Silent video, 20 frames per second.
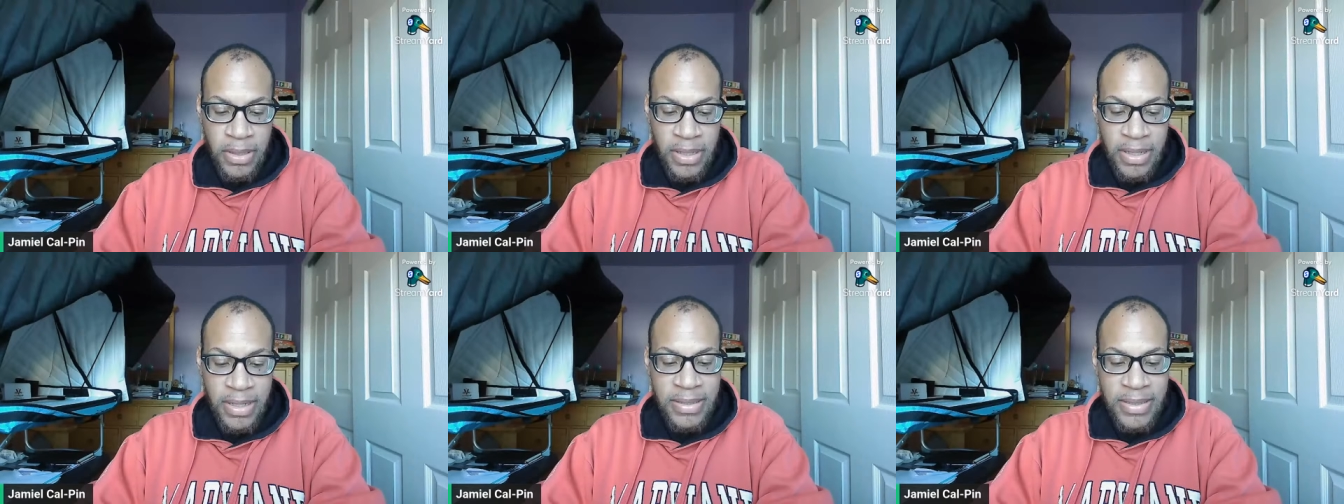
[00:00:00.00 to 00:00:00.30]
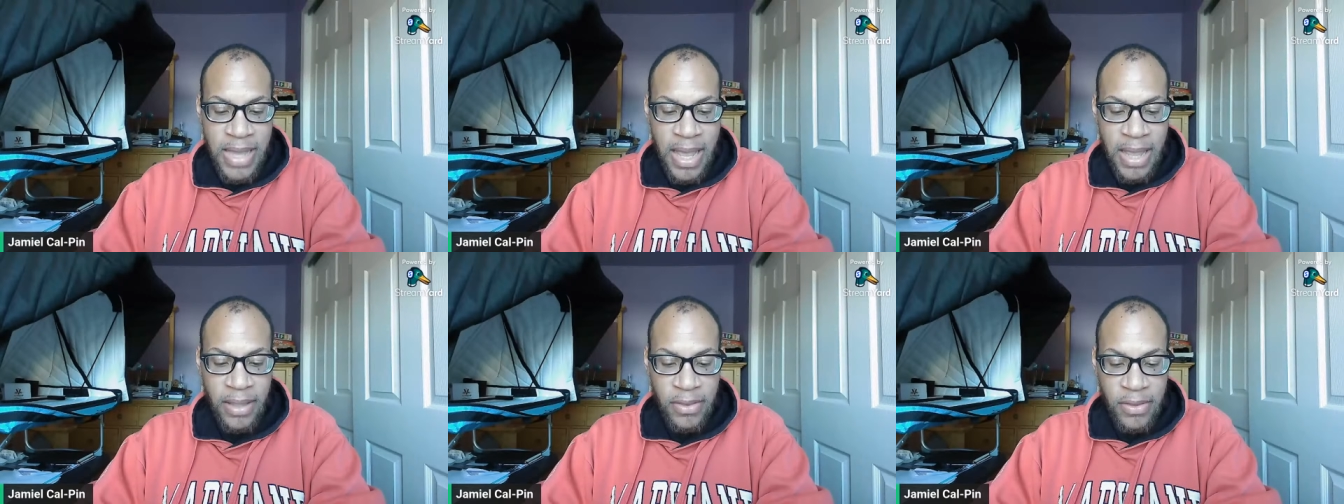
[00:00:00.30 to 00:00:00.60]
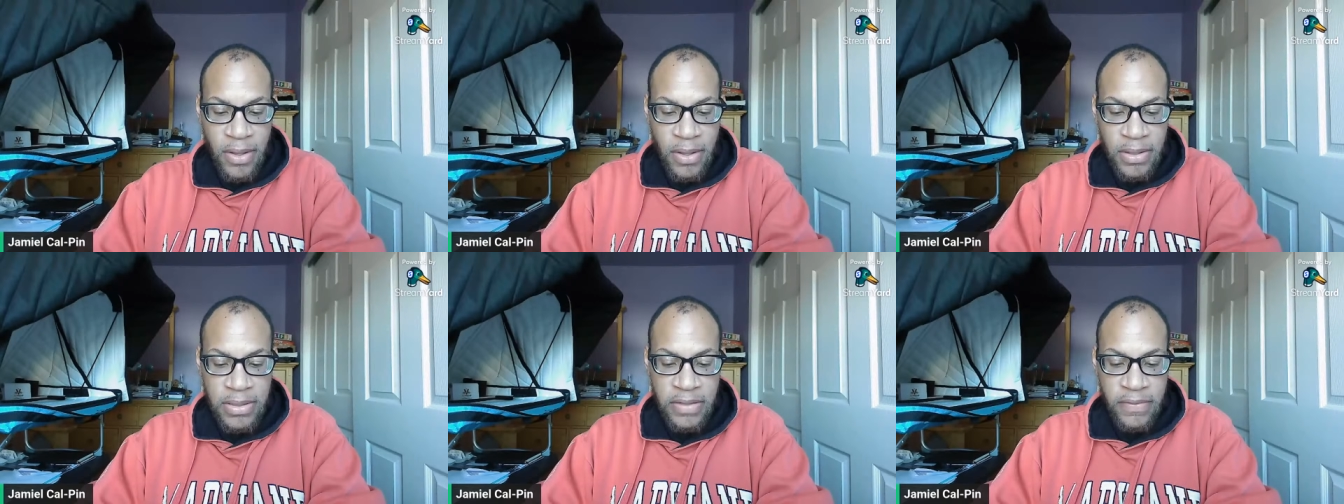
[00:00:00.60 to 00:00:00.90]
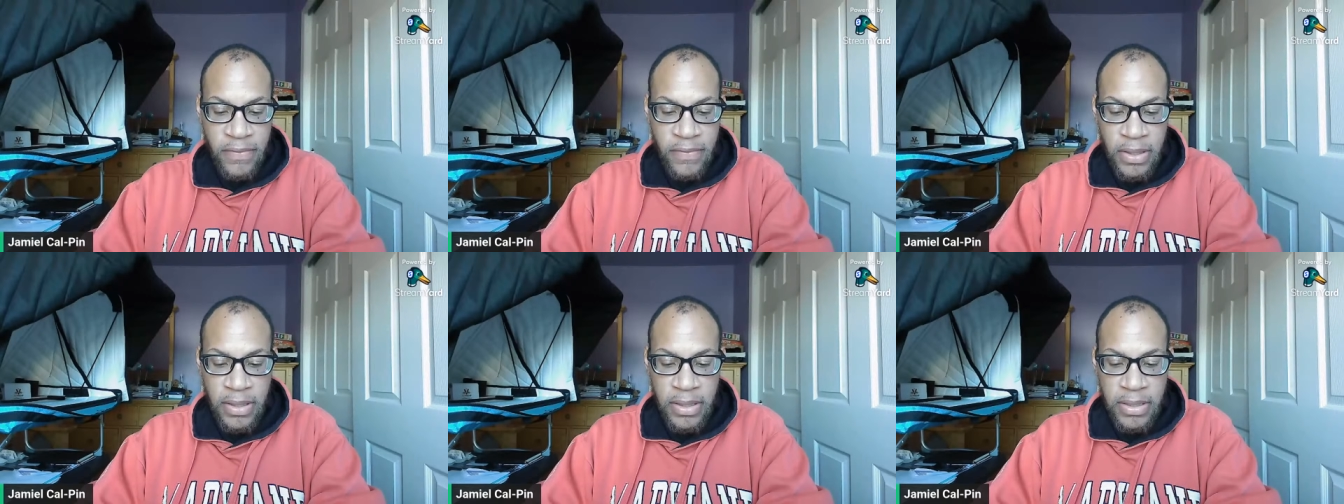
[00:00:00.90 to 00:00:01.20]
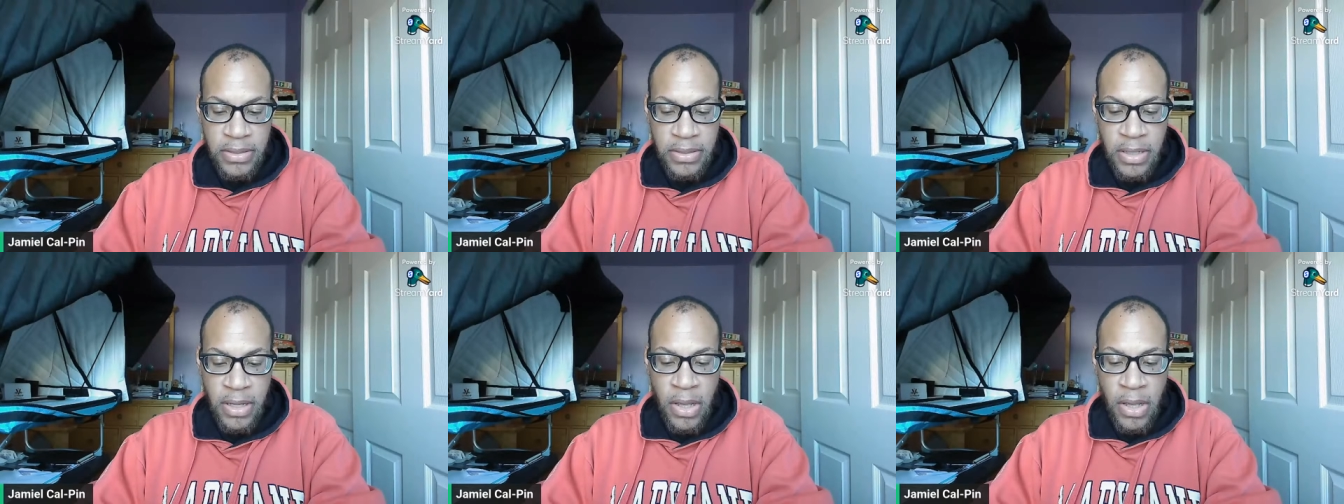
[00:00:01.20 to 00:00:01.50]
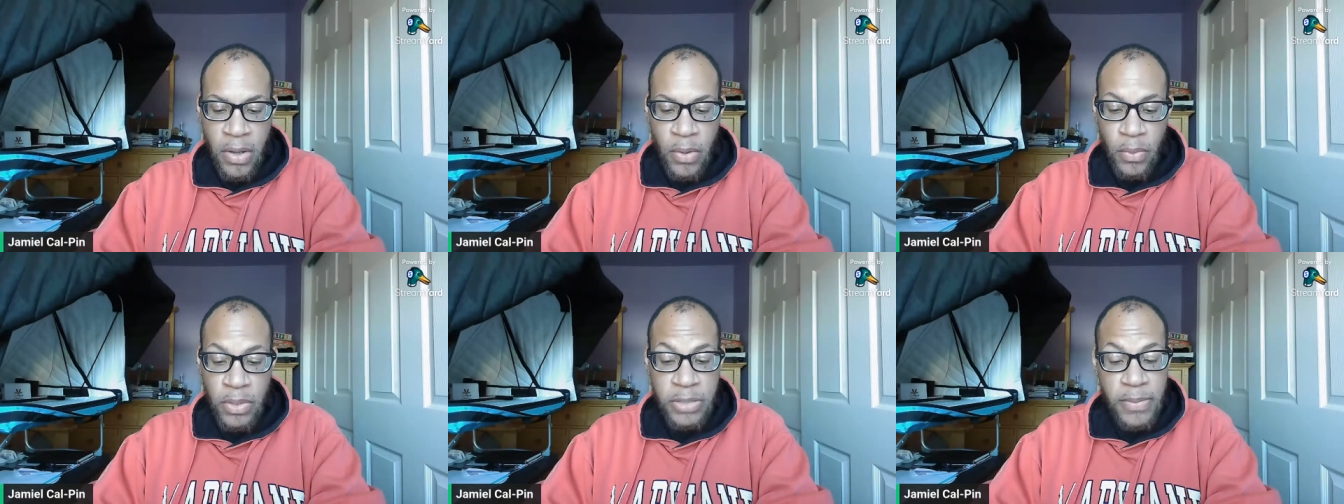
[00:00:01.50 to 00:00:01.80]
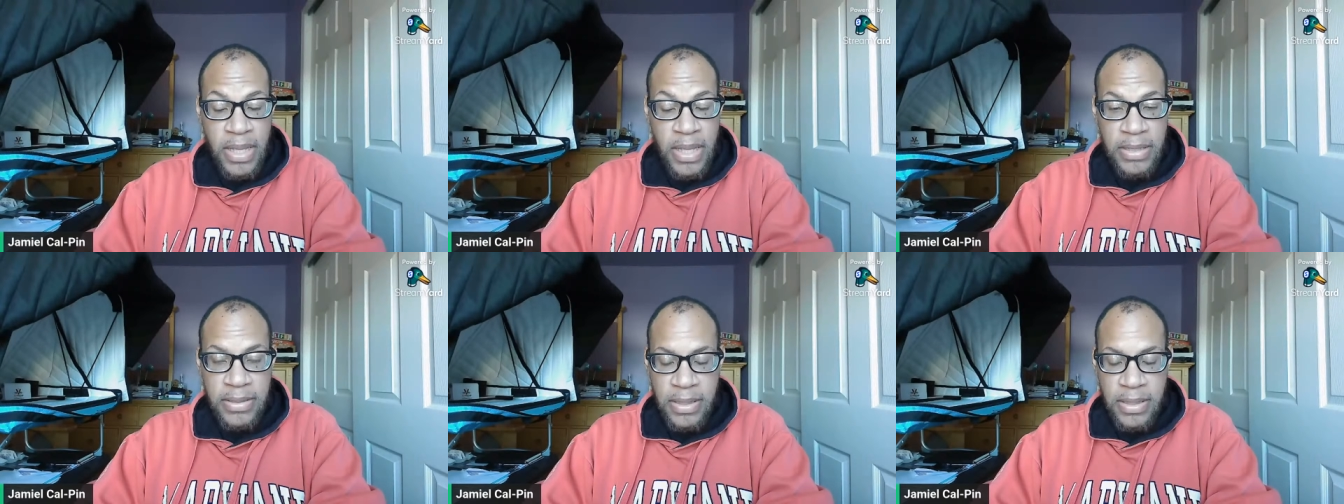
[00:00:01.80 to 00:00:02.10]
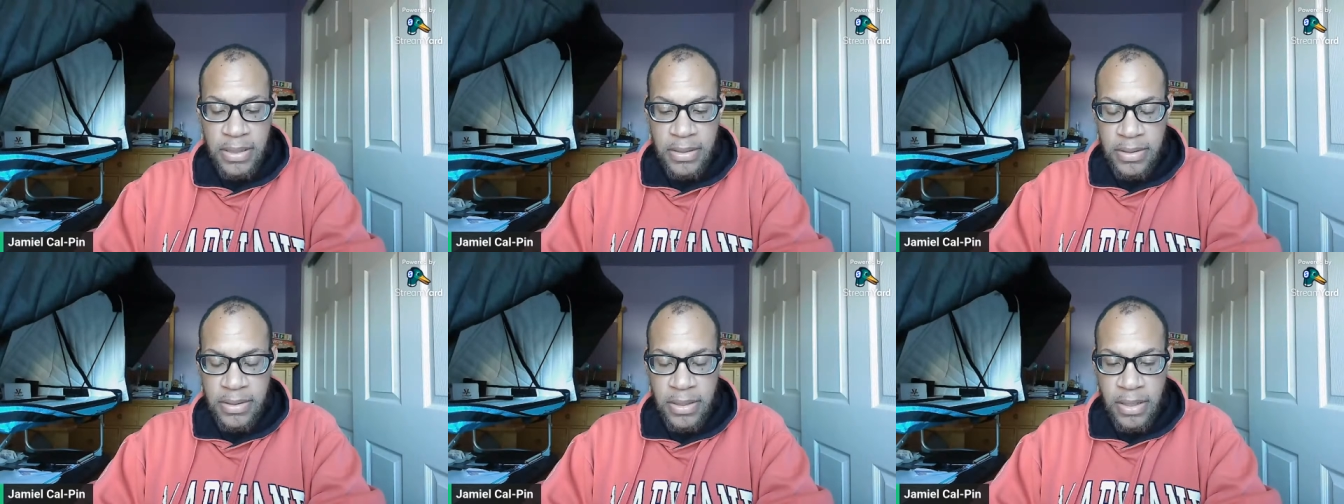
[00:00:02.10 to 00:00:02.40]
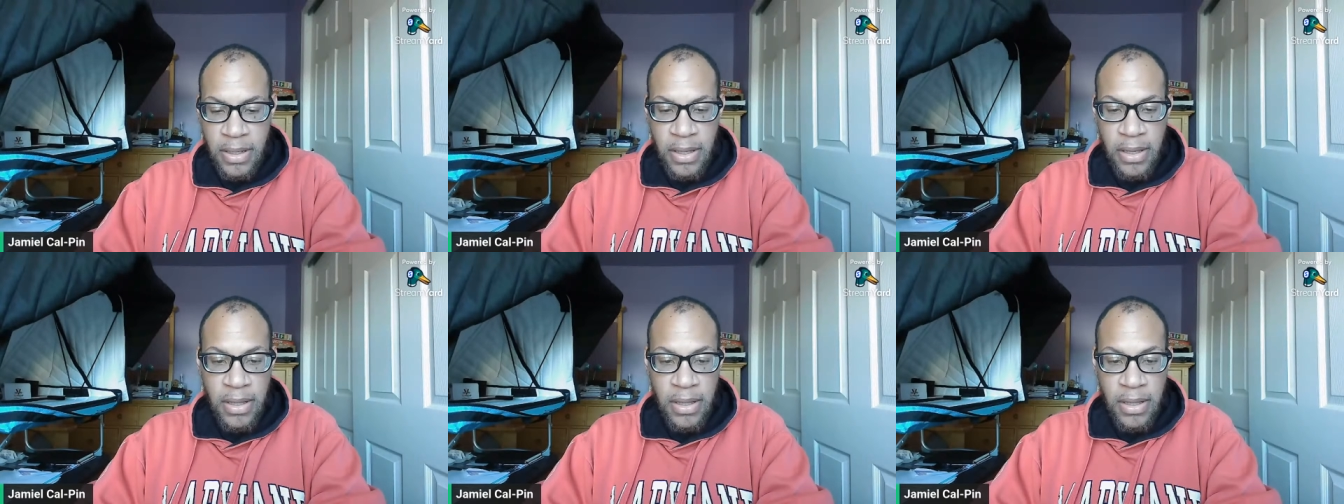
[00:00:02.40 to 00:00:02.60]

the exact thoughts and feelings, which makes sense,